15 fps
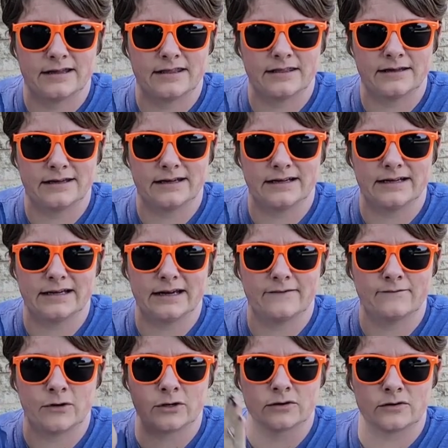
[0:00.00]
the
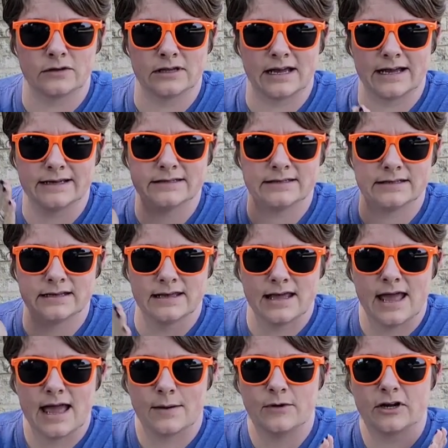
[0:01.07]
vertical lines.
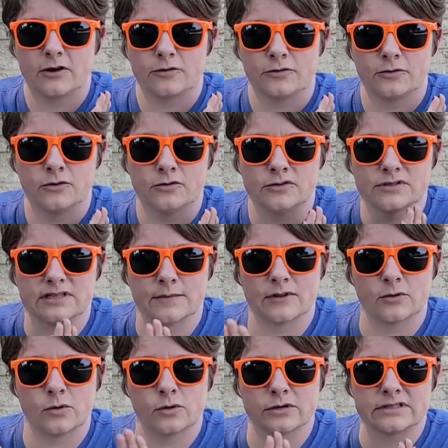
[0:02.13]
I'm going to go through and do some of
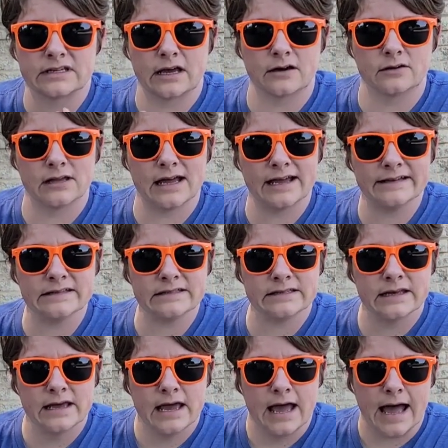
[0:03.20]
the horizontal lines.
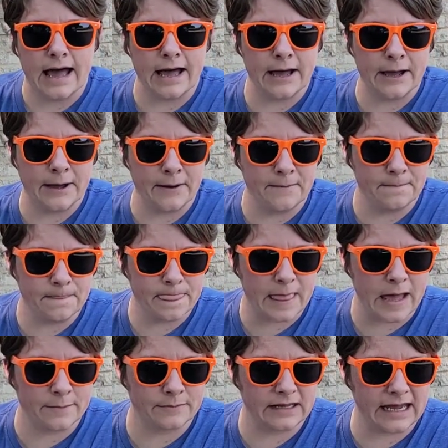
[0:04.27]

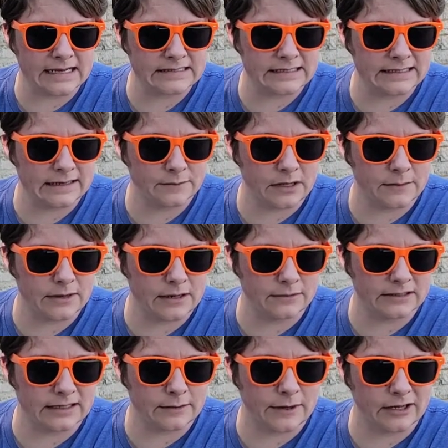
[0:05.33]
I'm guessing I'm going to be able
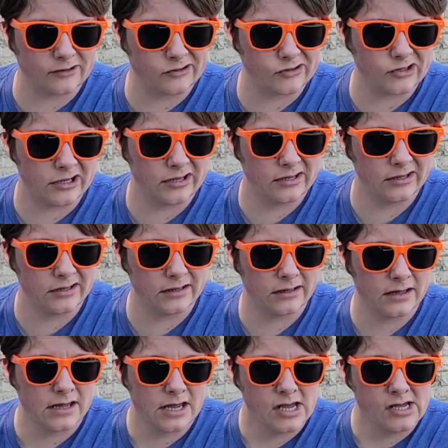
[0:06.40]
to get about
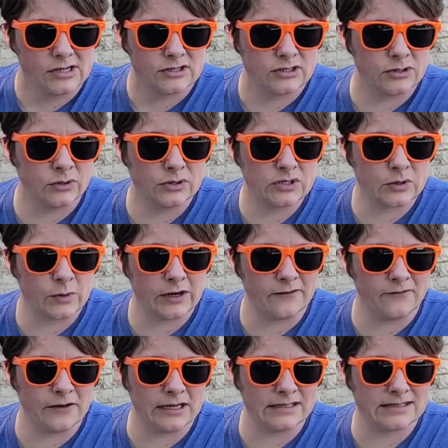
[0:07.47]
2 square
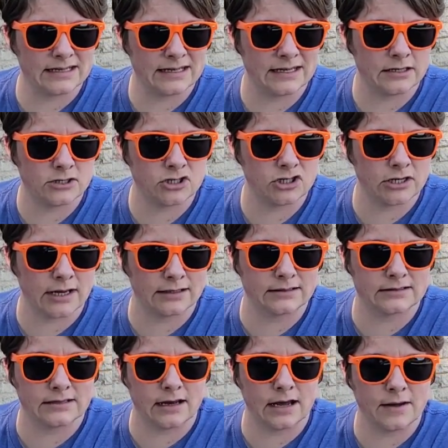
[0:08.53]
feet-ish at
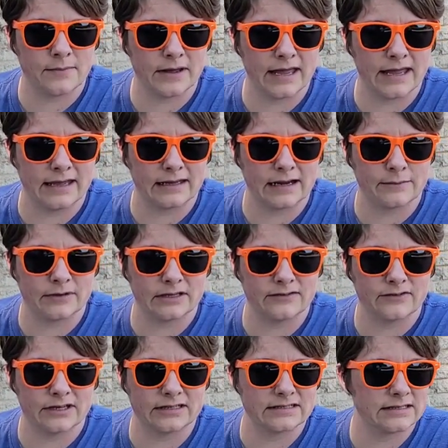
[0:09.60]
the top, and I
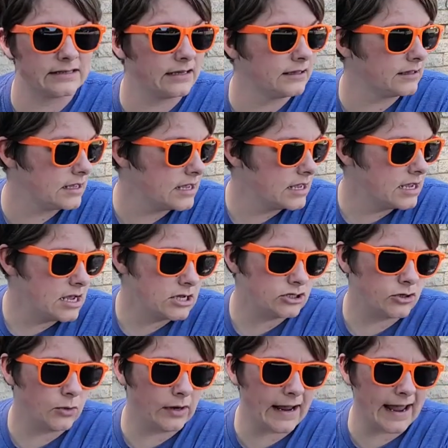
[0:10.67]
believe it's
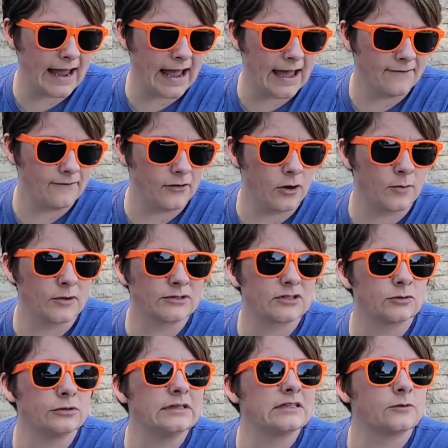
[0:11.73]
2.5,
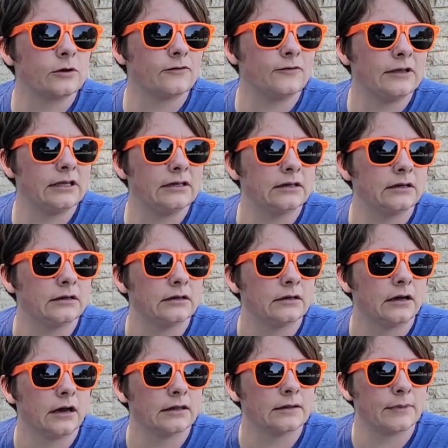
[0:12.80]
almost 3 square feet
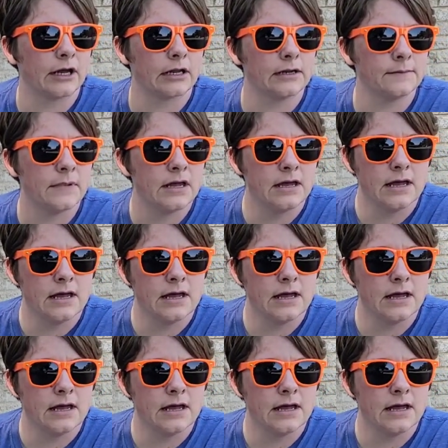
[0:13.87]
on the bottom.